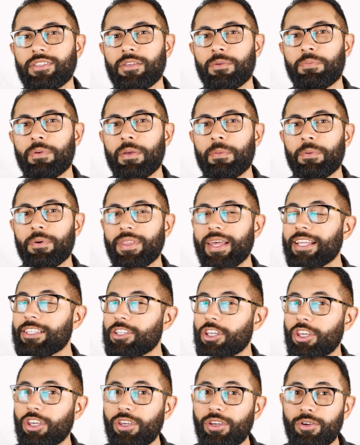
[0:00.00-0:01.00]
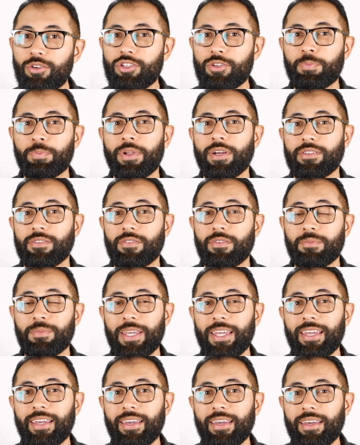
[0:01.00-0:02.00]
to people. That's a huge plus for
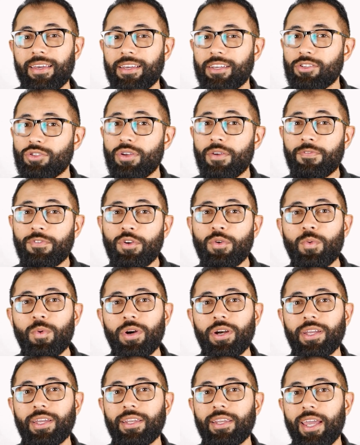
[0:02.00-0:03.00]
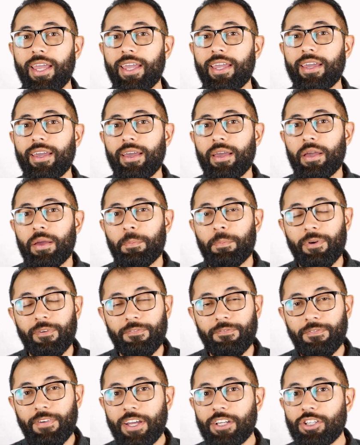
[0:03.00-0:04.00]
me. So if you work in a
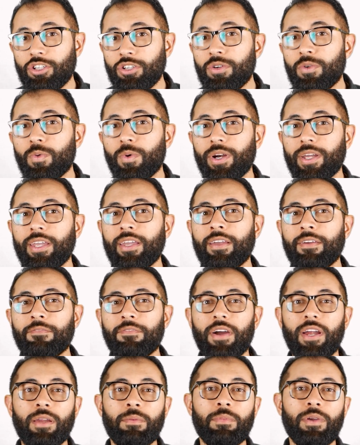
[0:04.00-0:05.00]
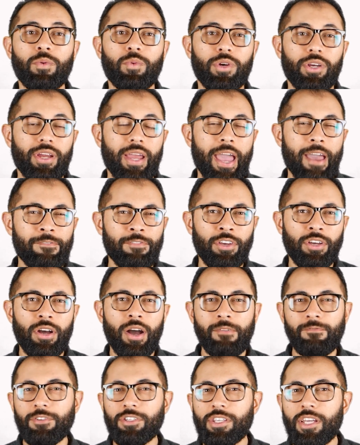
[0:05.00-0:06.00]
professional working environment where you're having
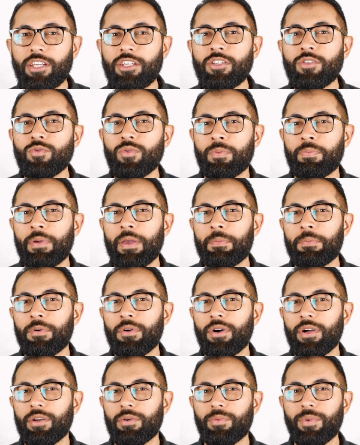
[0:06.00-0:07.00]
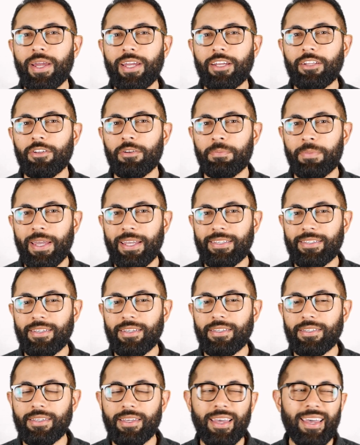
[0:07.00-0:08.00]
conversations with people on a regular
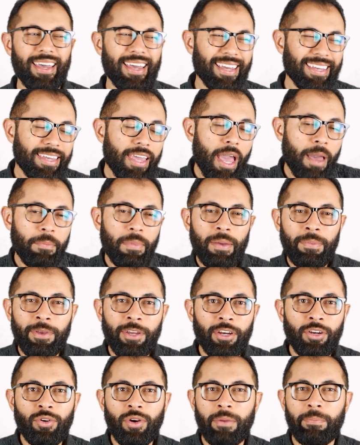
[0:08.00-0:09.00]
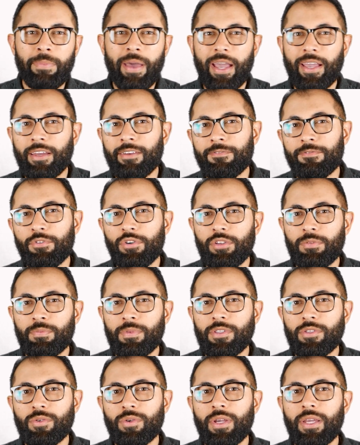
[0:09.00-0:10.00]
basis, yeah, maybe you're going back and forth
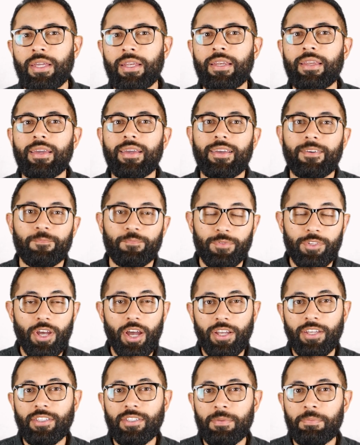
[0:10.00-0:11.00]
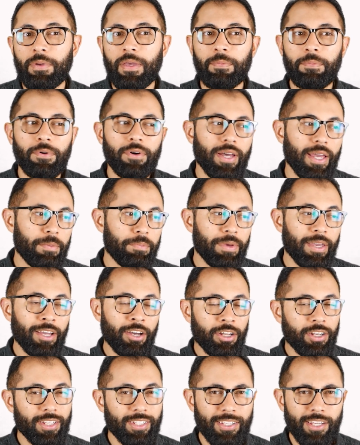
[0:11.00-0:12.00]
between talking to people and being
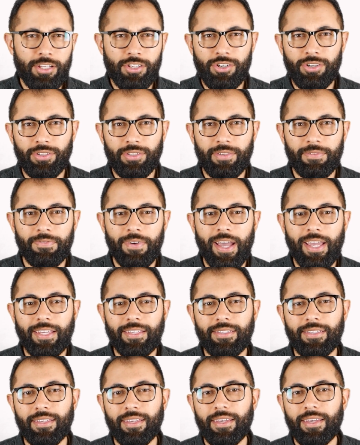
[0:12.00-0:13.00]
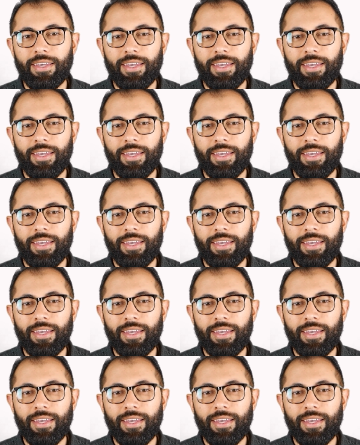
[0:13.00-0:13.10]
on a digital device,